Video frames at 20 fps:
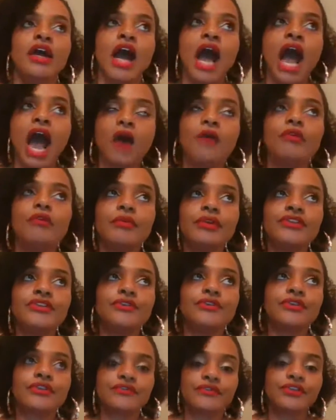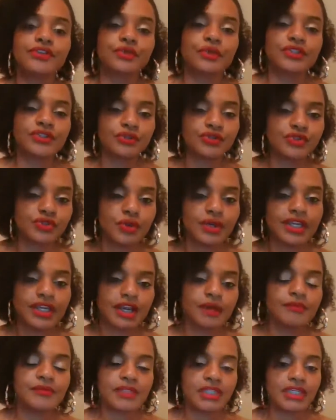how will we do this for joy? So joy
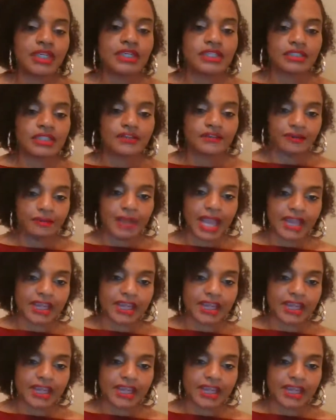comes easily for me.